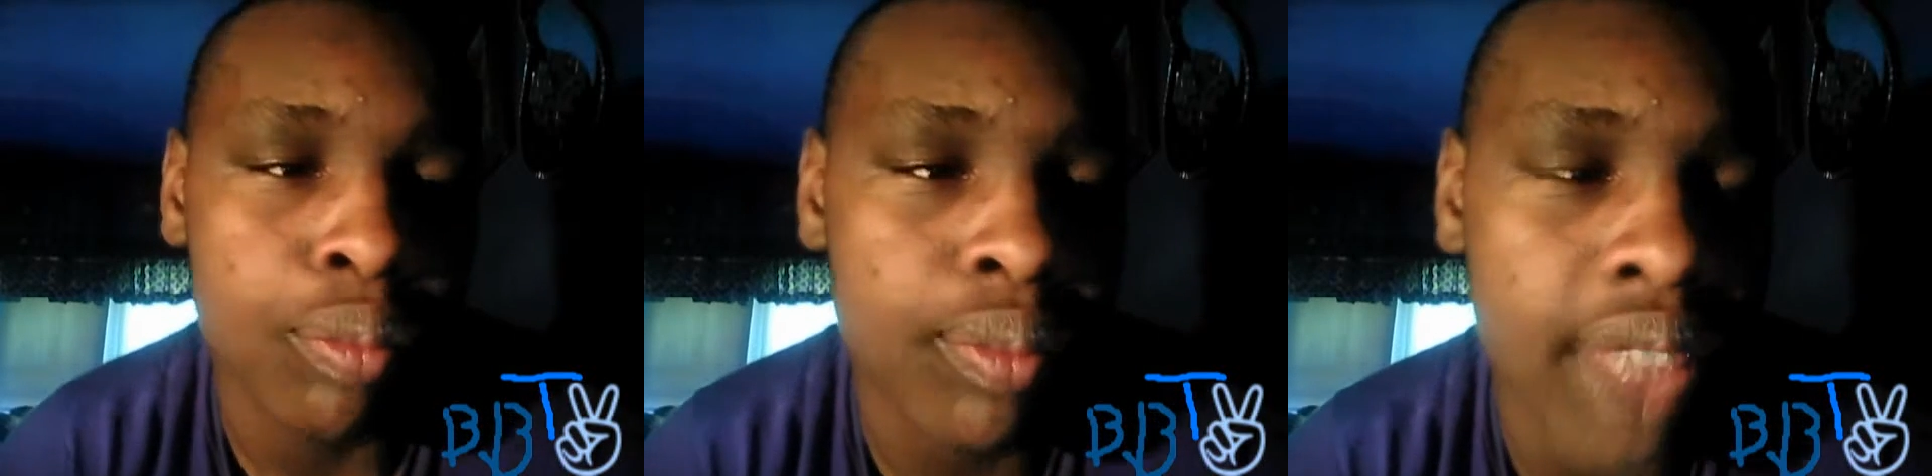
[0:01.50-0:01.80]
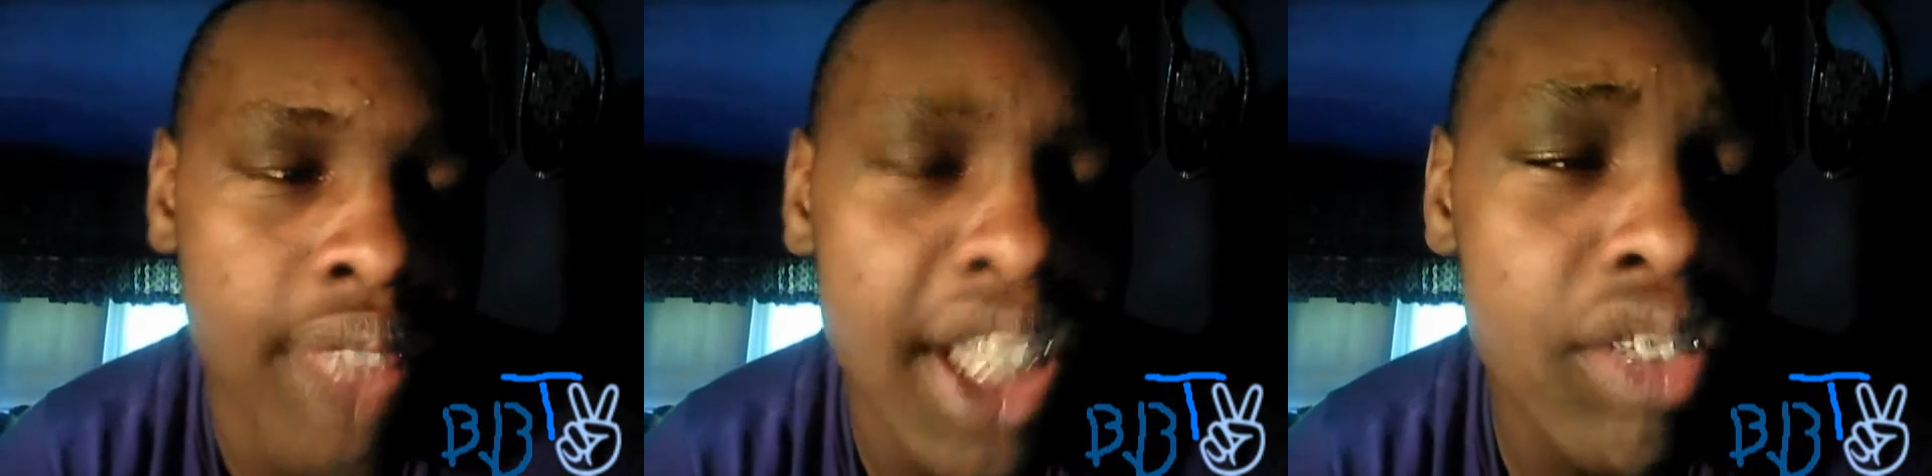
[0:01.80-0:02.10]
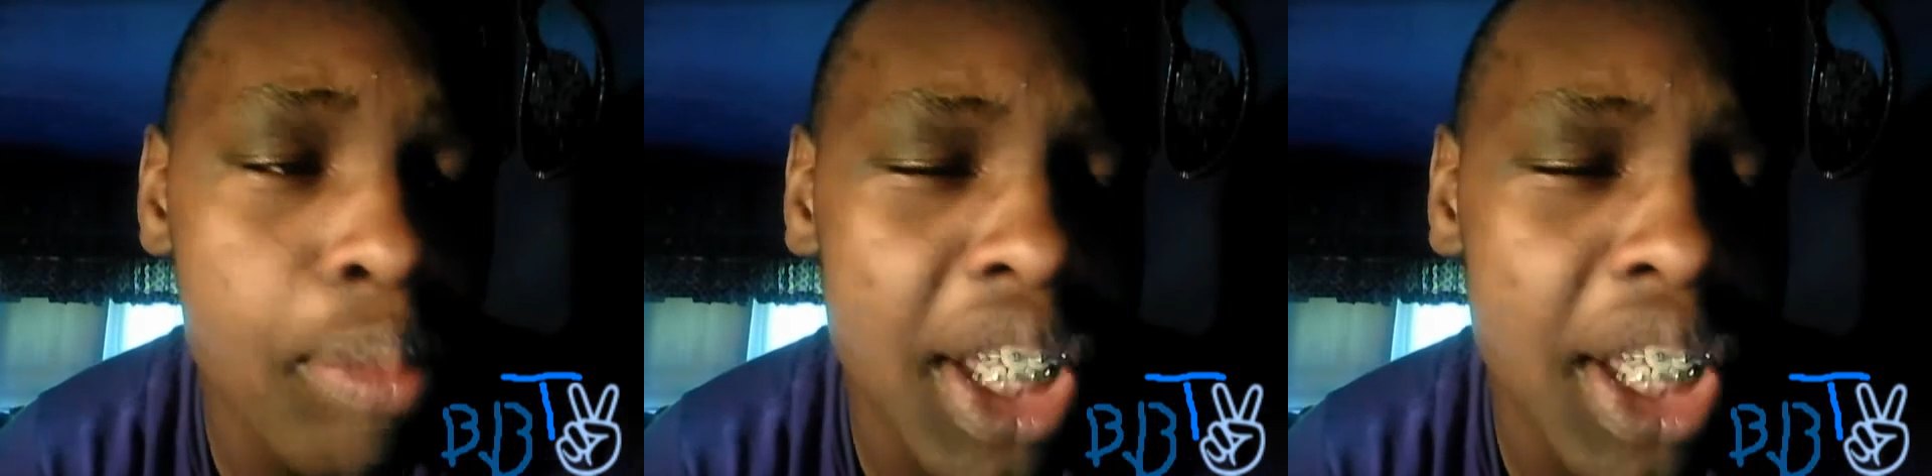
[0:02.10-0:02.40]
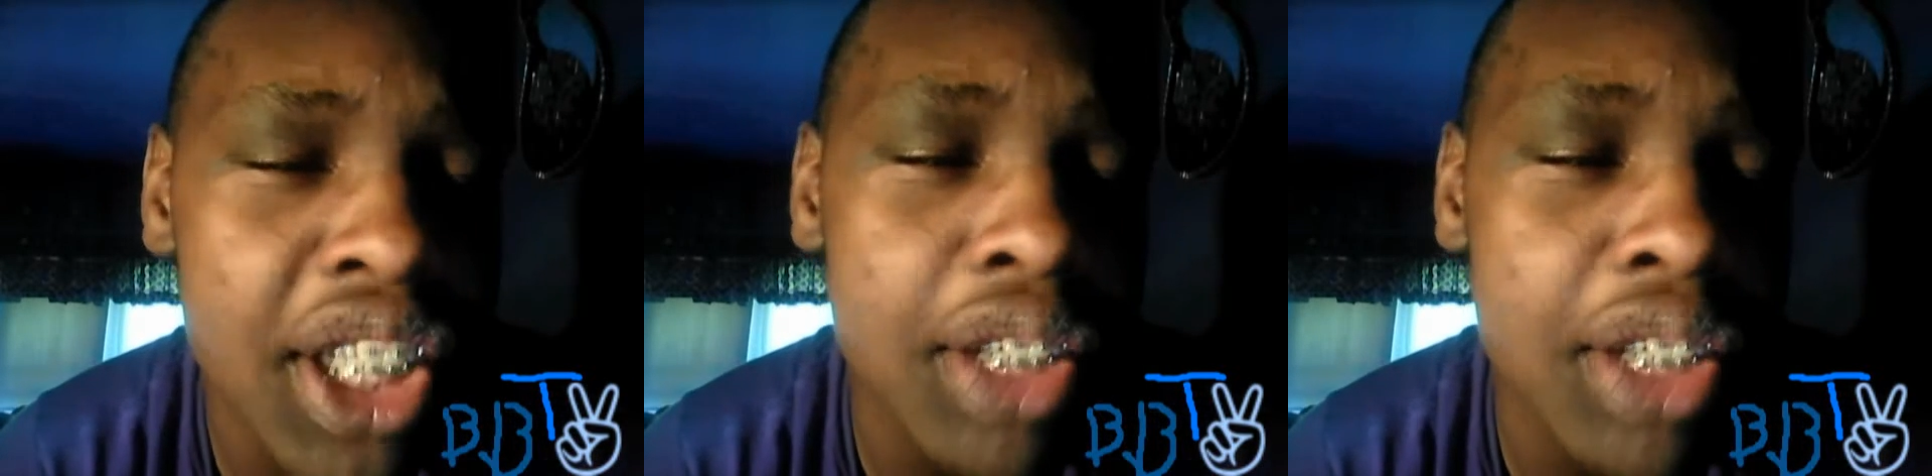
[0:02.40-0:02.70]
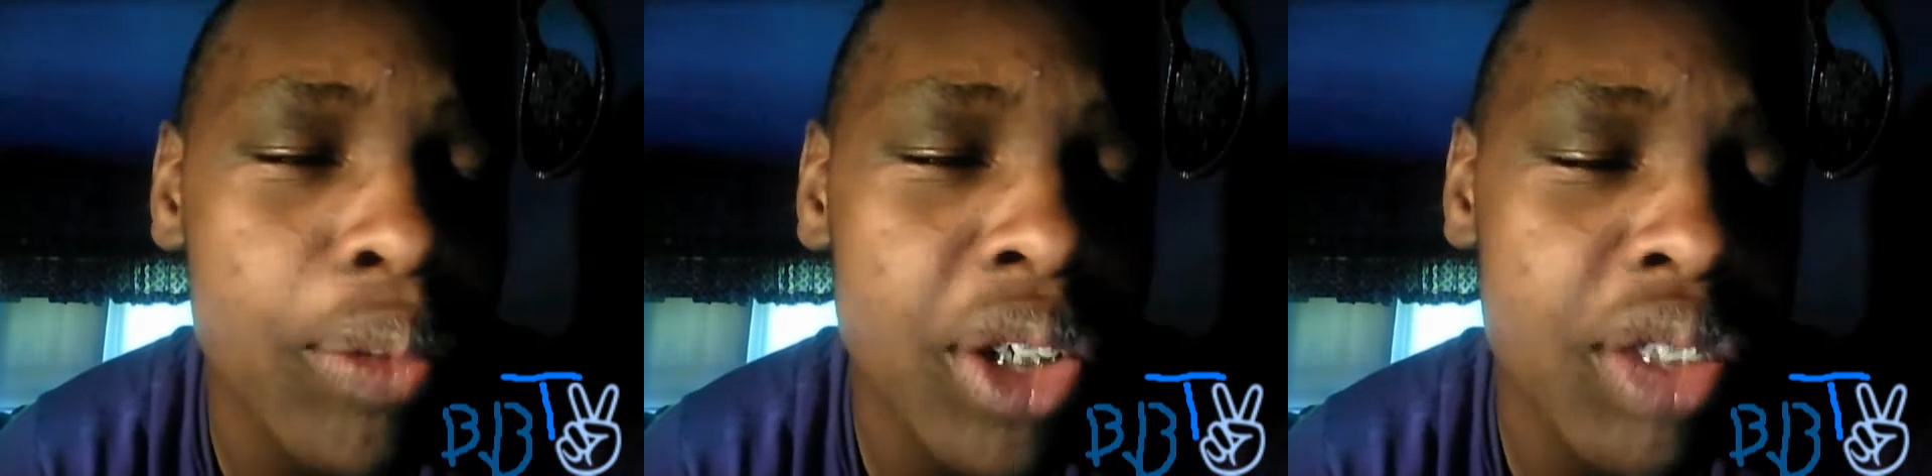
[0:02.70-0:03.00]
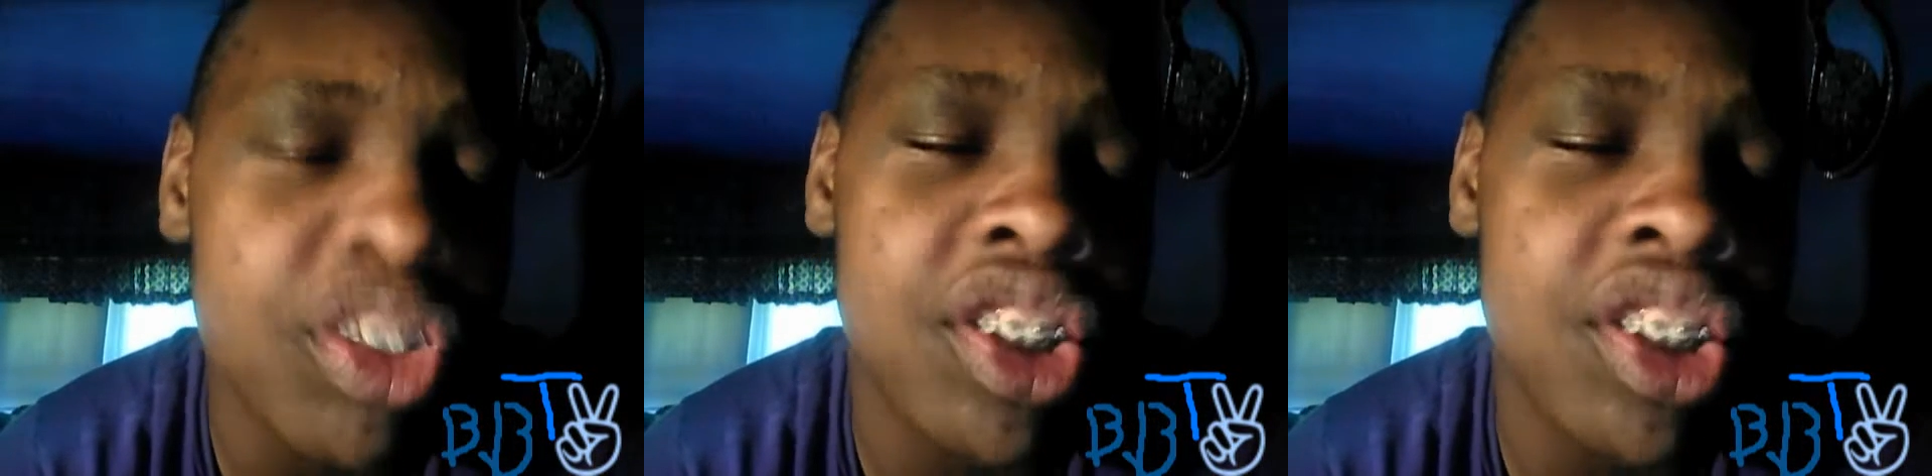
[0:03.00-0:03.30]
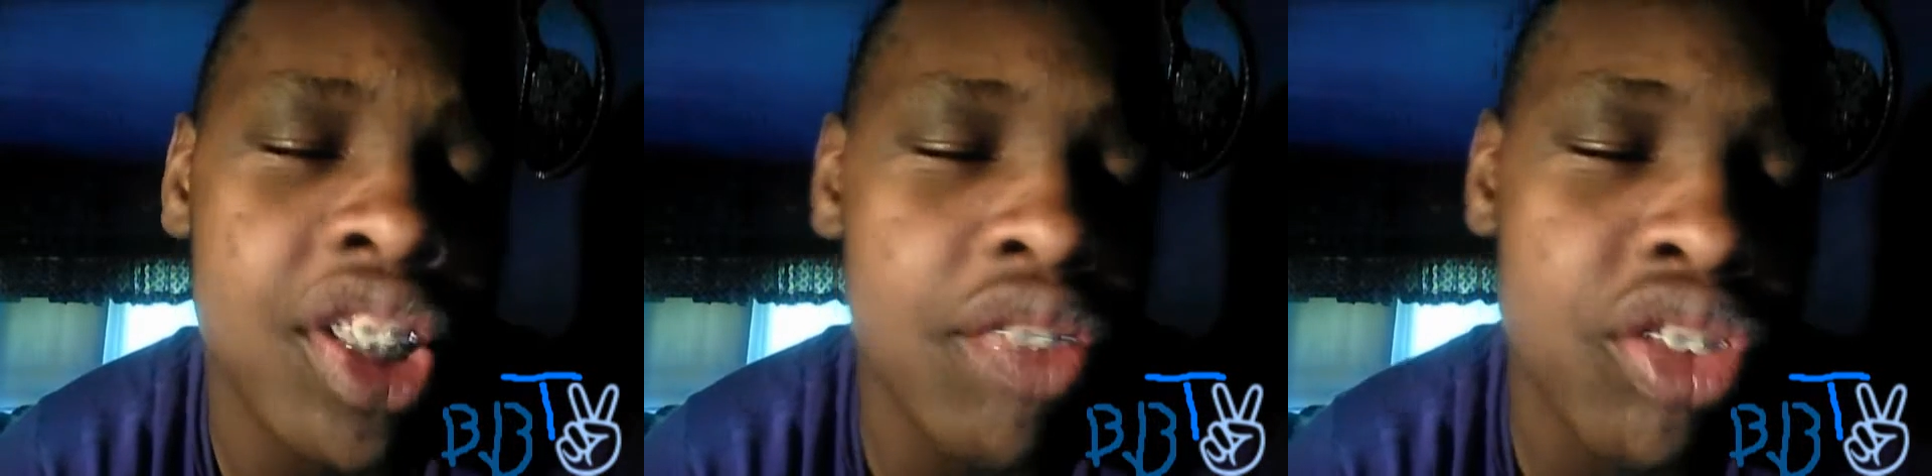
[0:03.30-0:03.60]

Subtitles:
Hey everybody, welcome to Tips